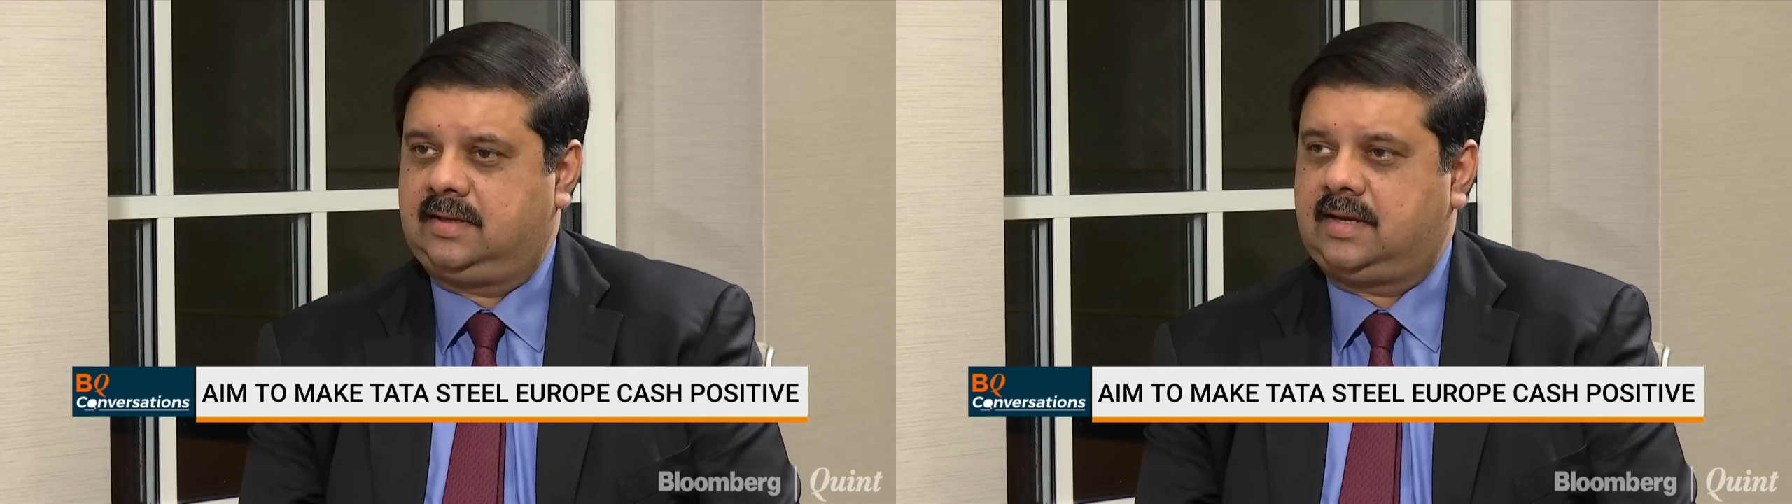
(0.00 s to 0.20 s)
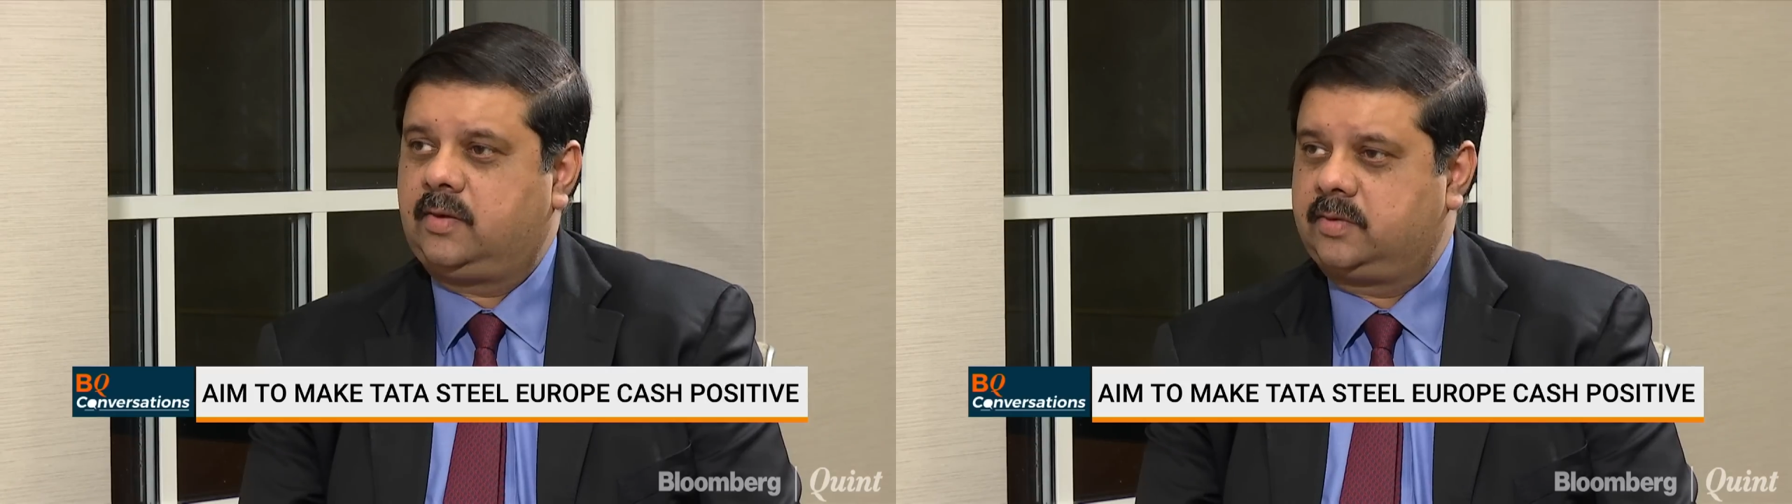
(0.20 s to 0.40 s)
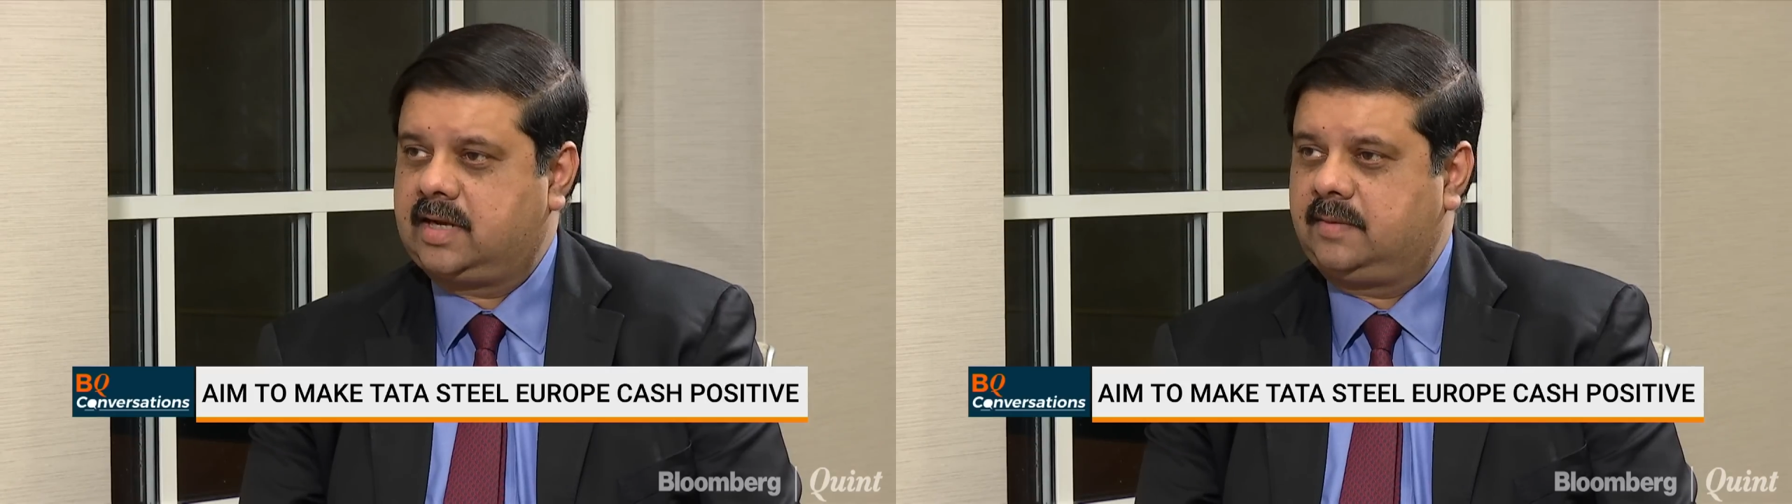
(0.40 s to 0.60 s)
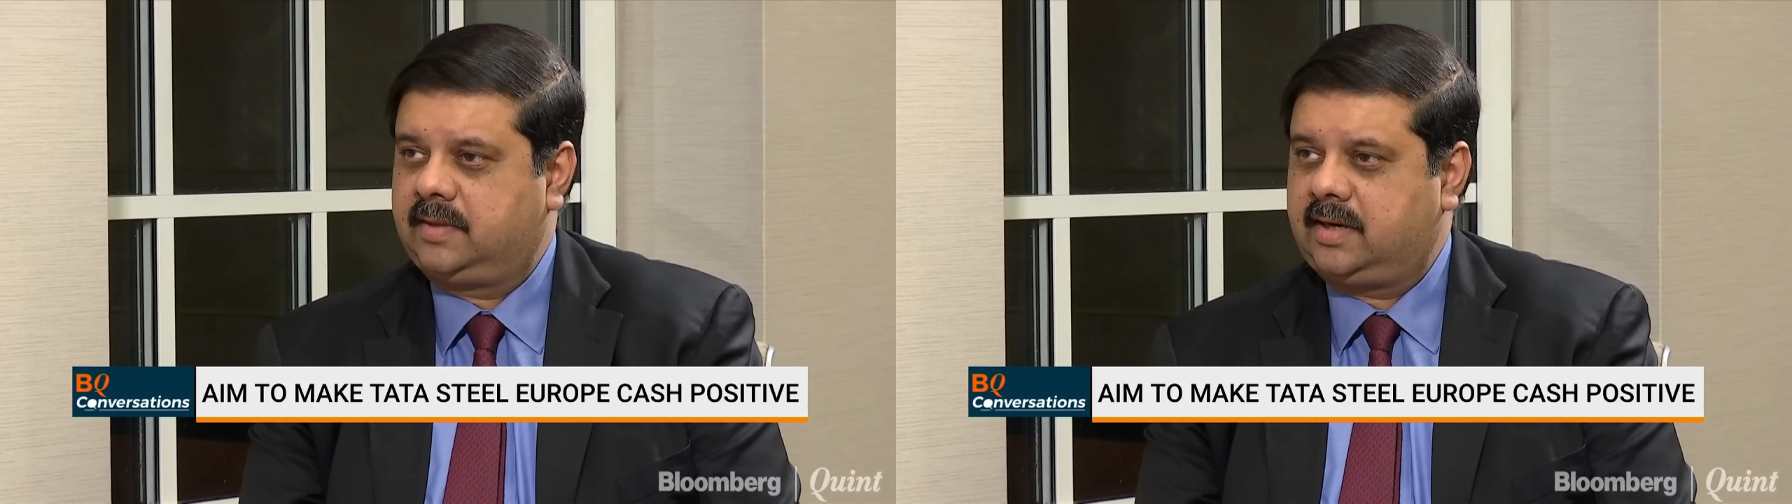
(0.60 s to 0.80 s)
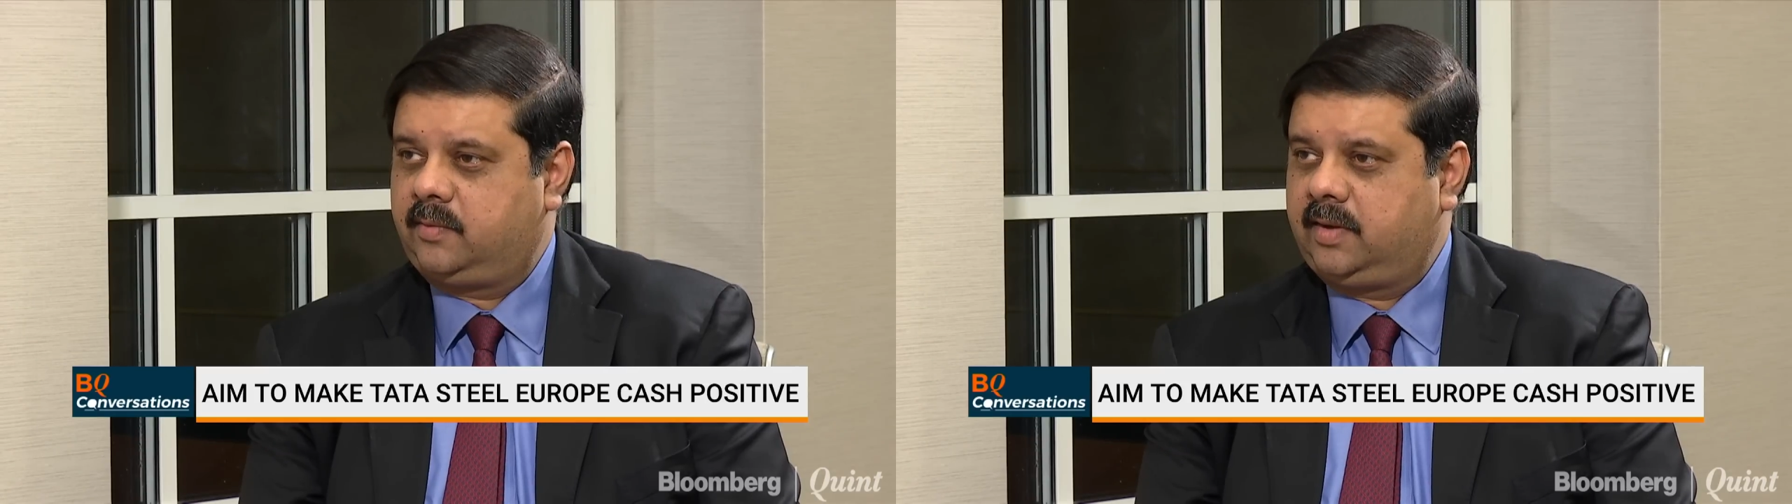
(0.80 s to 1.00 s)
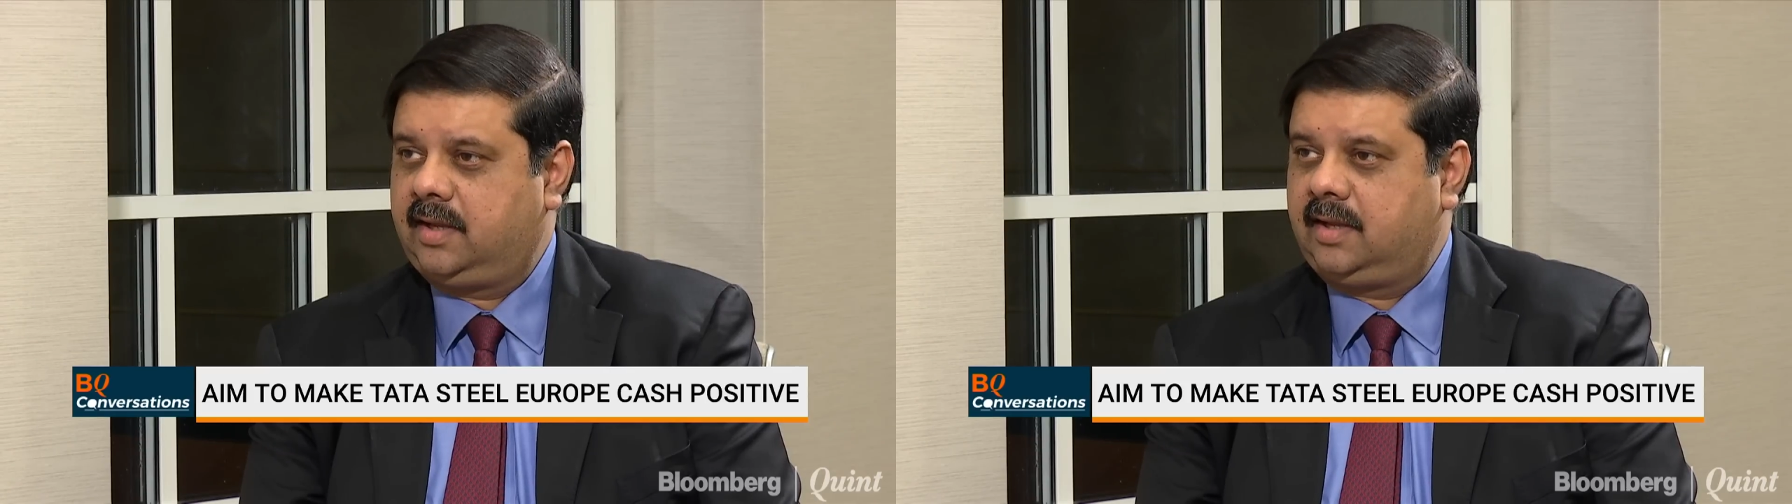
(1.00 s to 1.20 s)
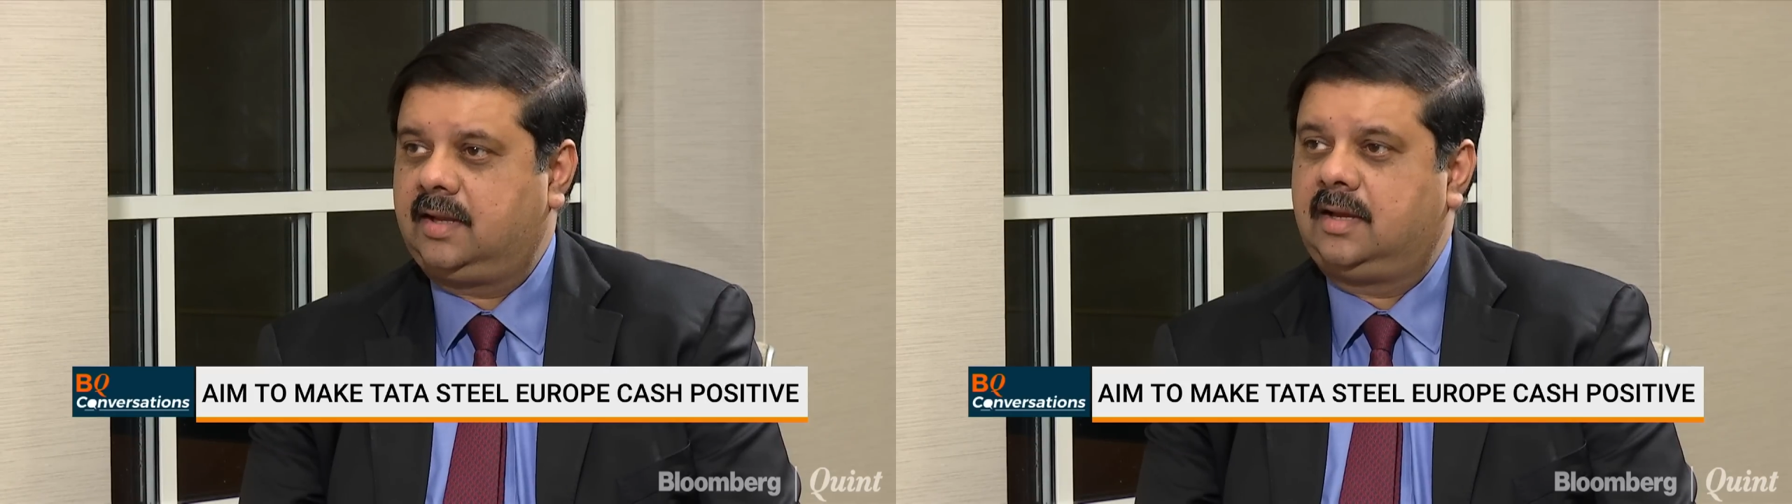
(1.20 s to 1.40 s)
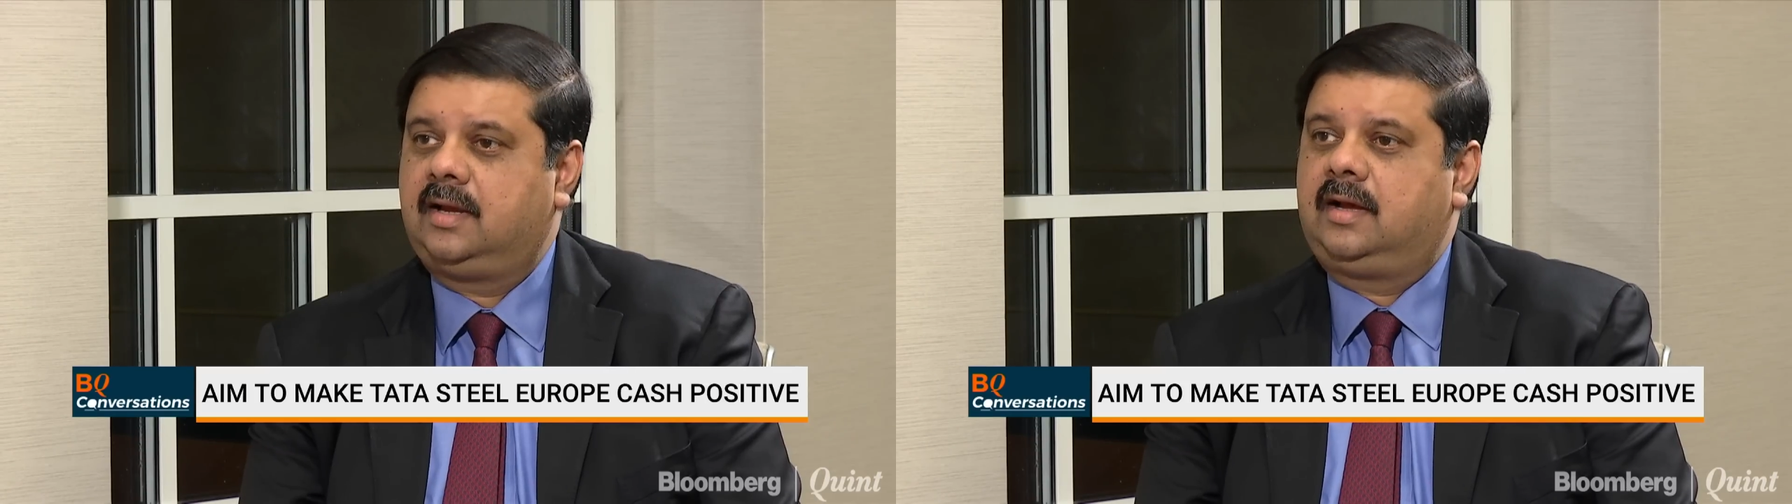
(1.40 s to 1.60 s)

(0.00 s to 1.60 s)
uh, outcome that we